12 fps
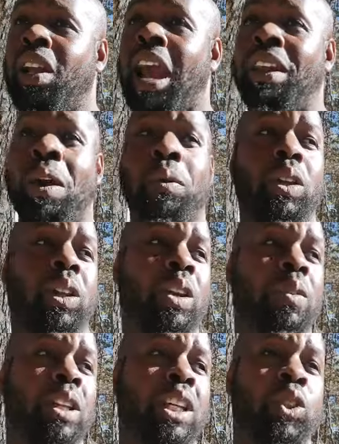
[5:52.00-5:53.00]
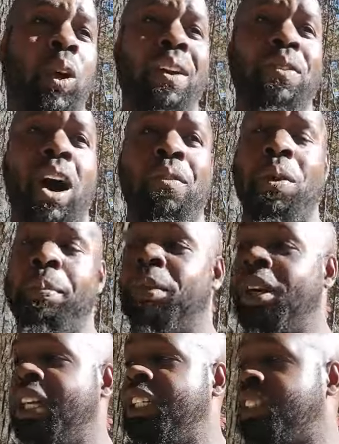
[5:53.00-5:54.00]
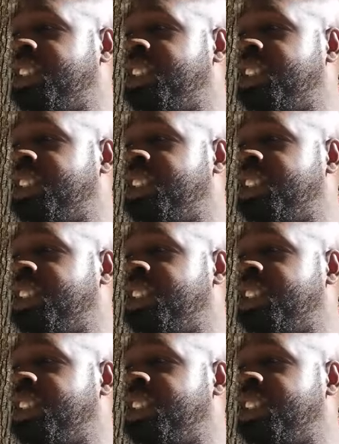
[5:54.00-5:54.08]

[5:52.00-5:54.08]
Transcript: And they will literally drive off a bridge